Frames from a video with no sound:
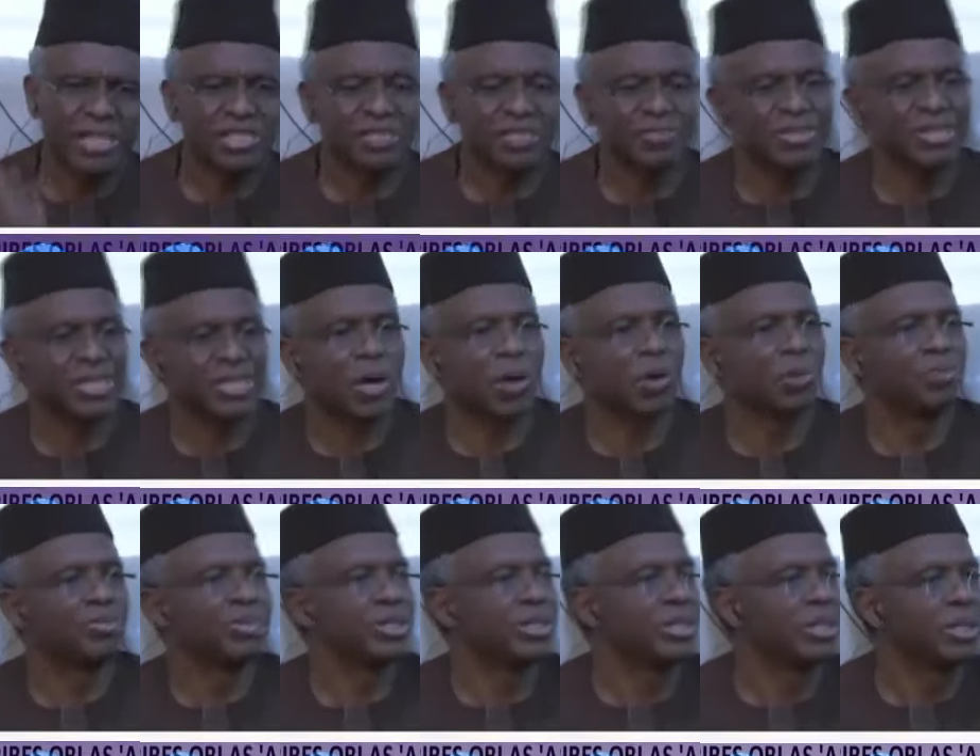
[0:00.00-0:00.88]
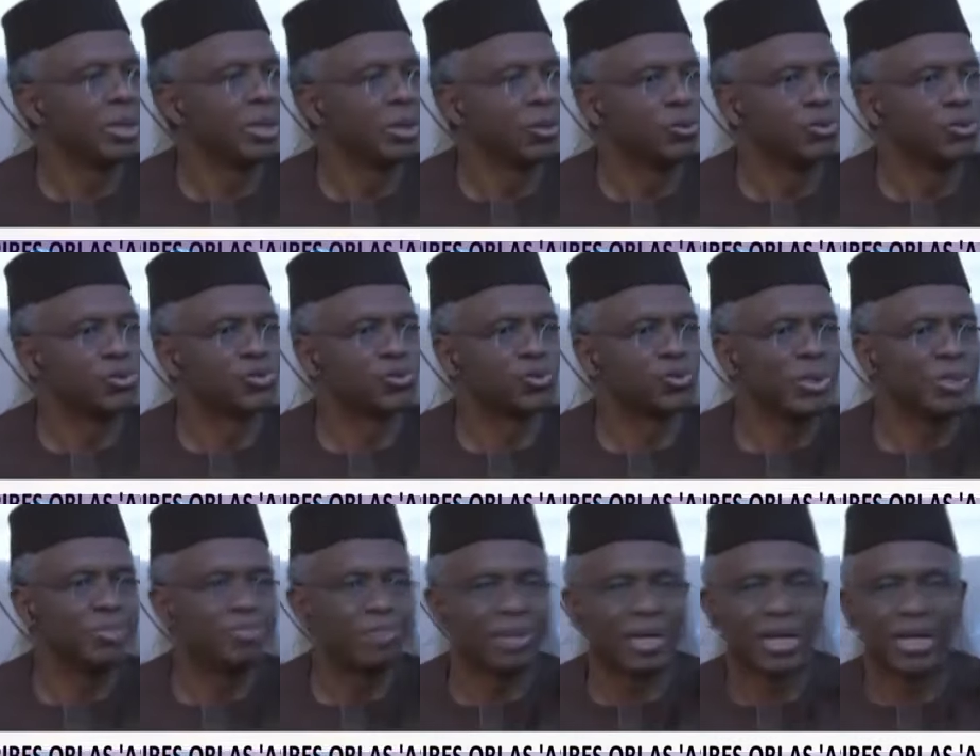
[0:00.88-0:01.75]
right did El-RUFAI ask to
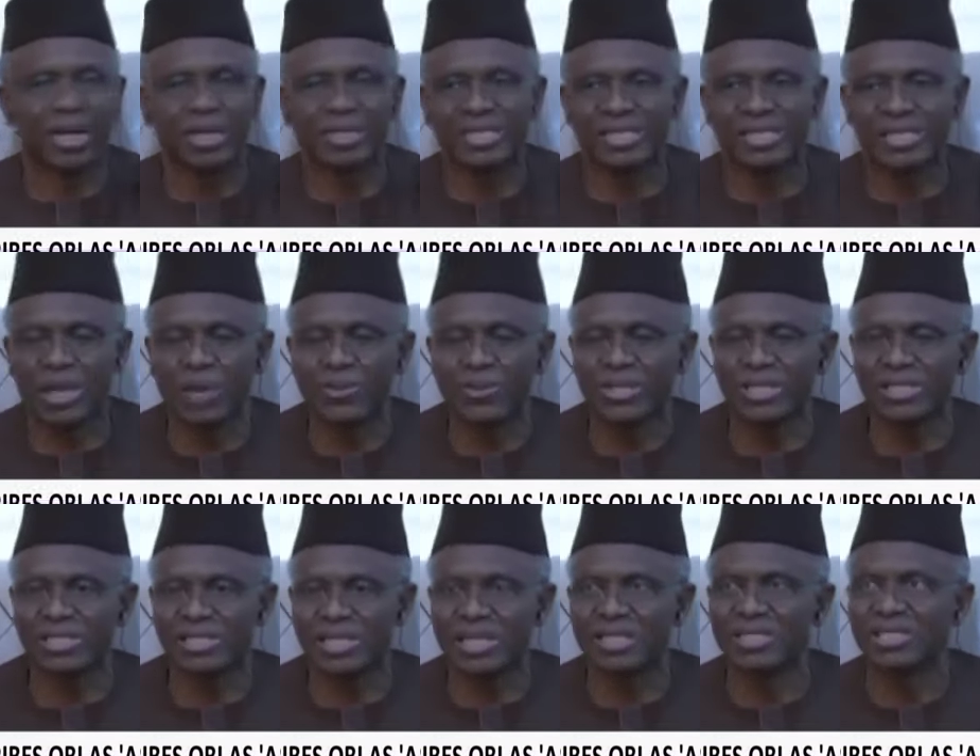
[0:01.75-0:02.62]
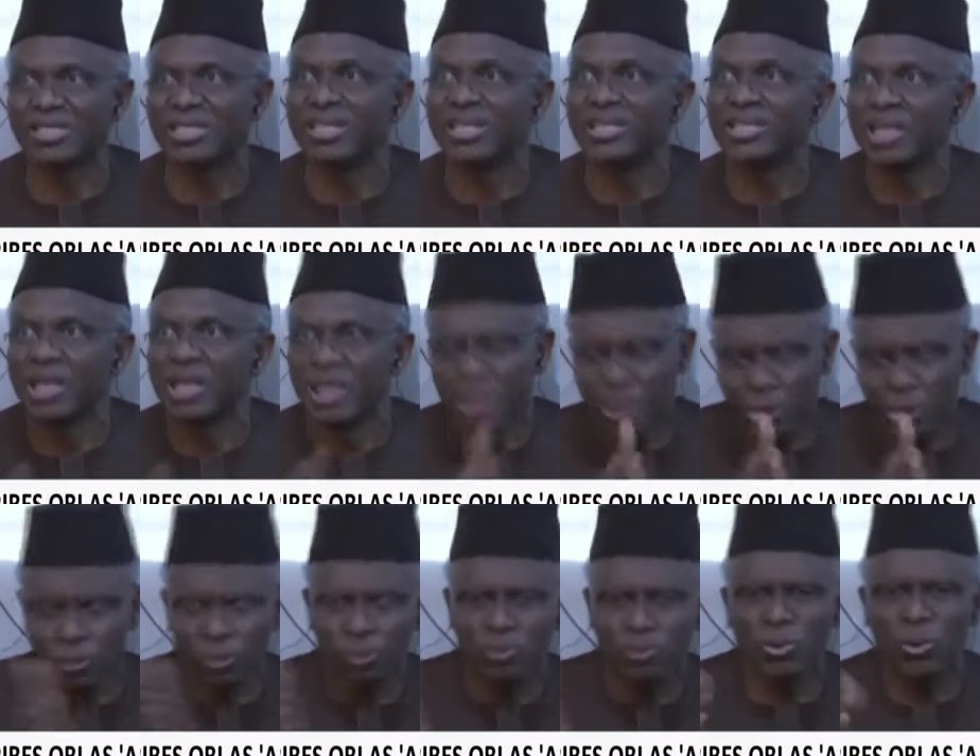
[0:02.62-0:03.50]
be calling a presidential
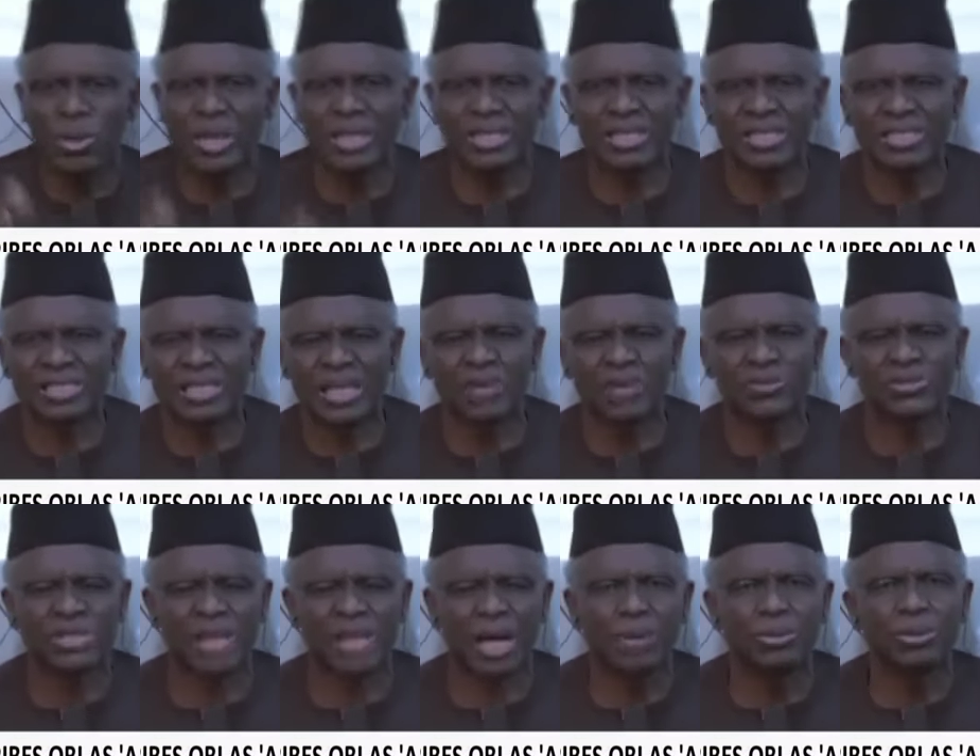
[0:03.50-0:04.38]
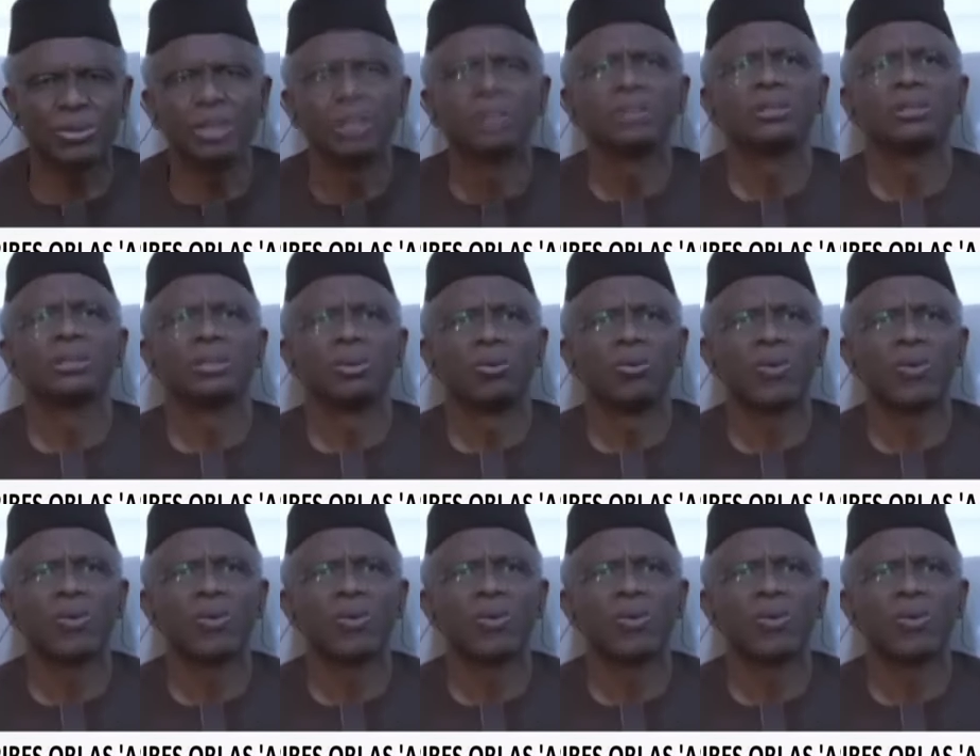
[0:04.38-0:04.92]
candidate an actor?